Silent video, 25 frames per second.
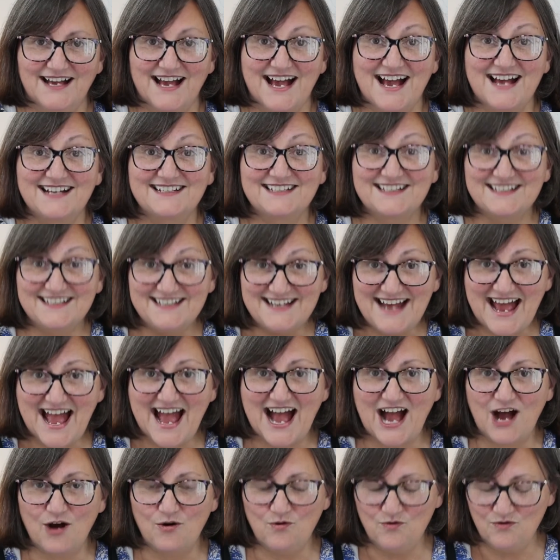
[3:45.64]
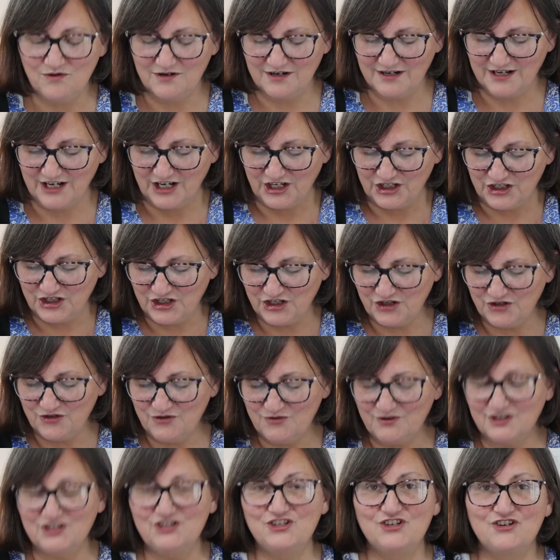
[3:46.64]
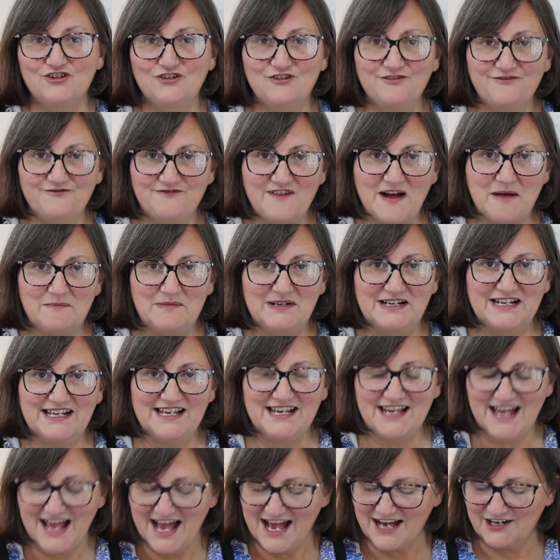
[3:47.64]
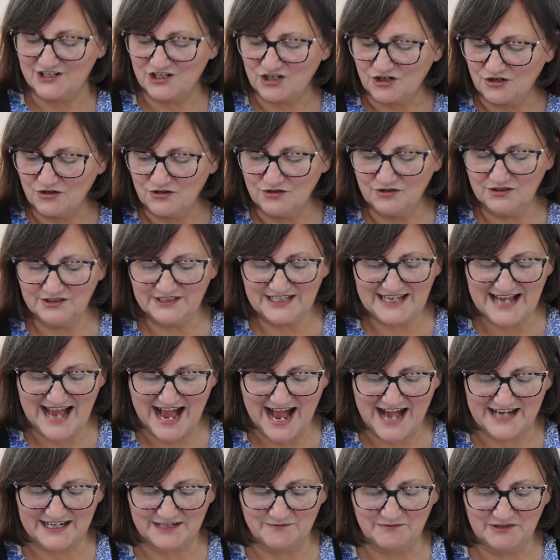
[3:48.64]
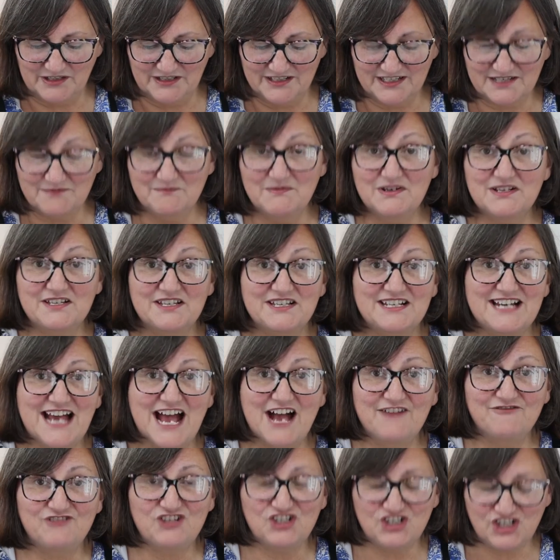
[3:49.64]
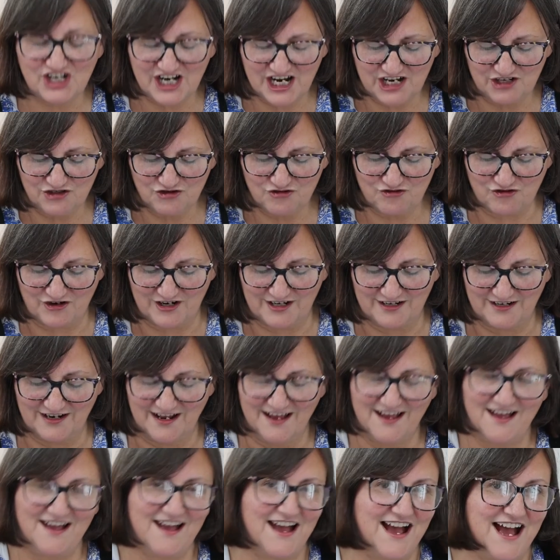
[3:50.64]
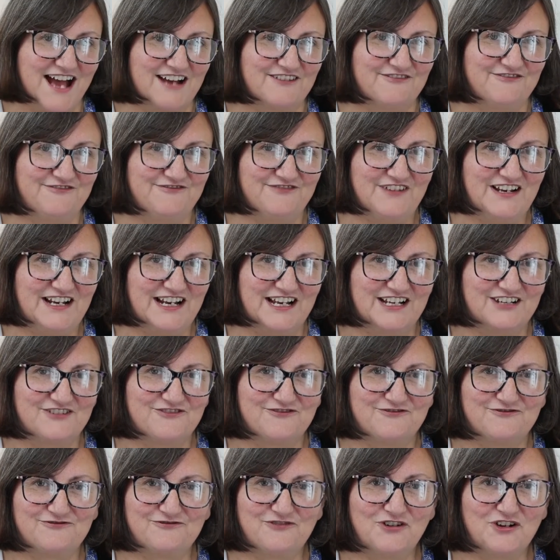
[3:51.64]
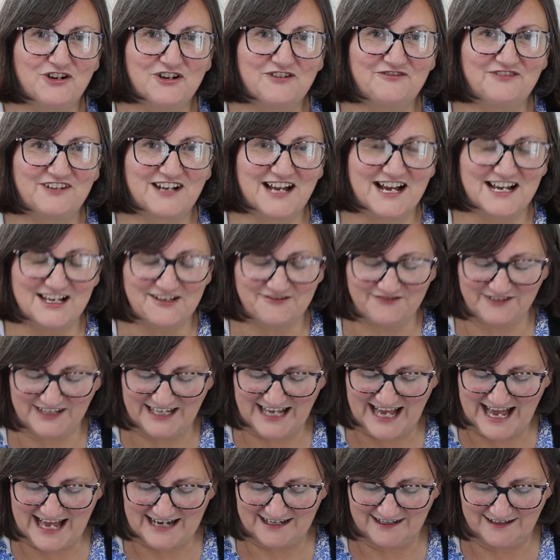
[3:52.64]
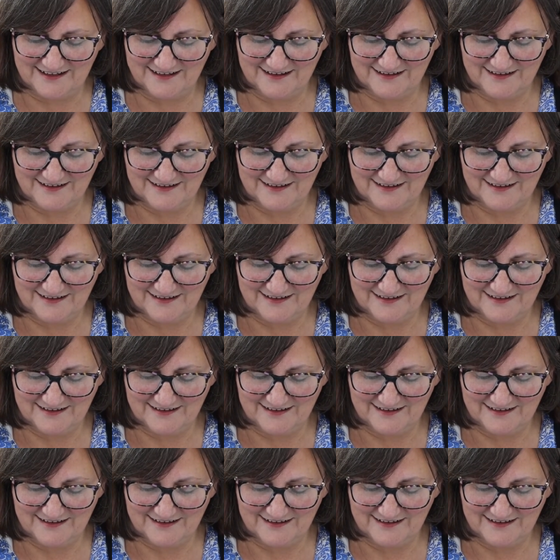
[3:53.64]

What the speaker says: and now you and your family and all the animals must have children and fill it full of life again."